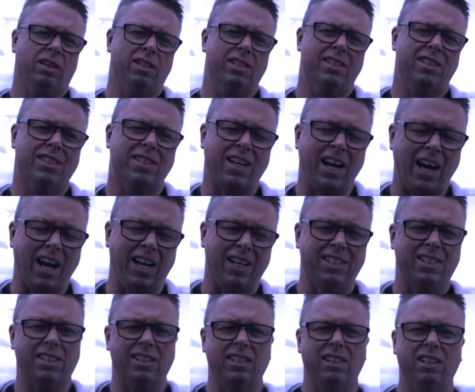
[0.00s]

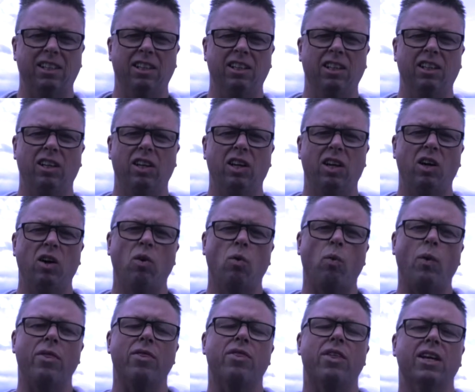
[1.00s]
starts
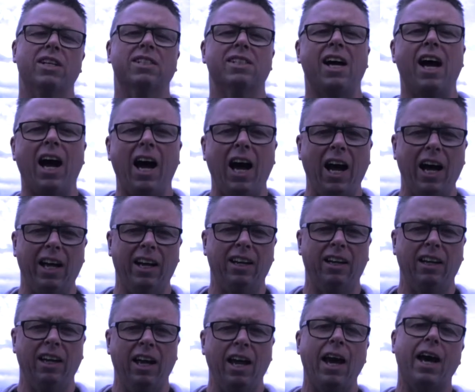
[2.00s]
when things are hard.
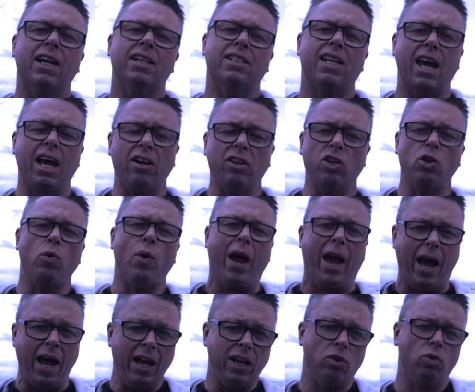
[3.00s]
And it's how you
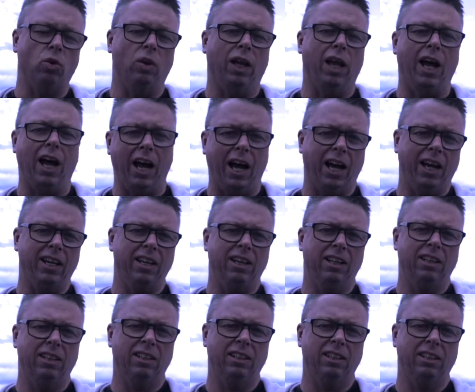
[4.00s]
handle hard
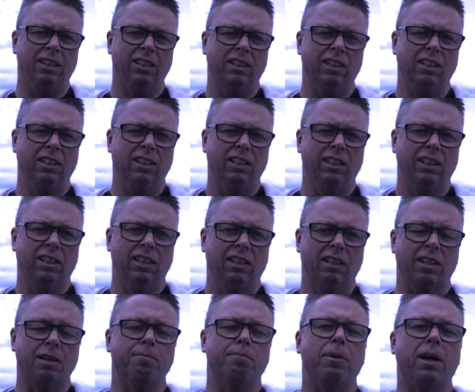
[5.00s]

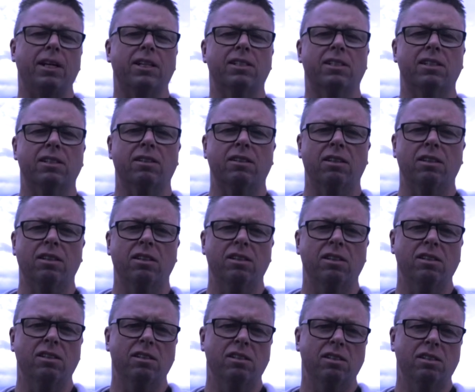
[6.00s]
that makes it
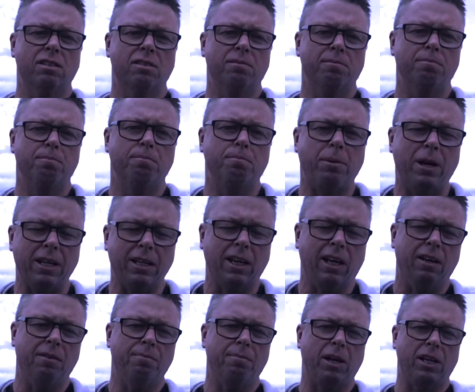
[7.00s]

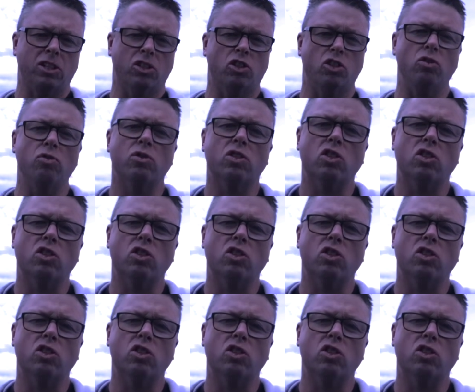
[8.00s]
better, makes you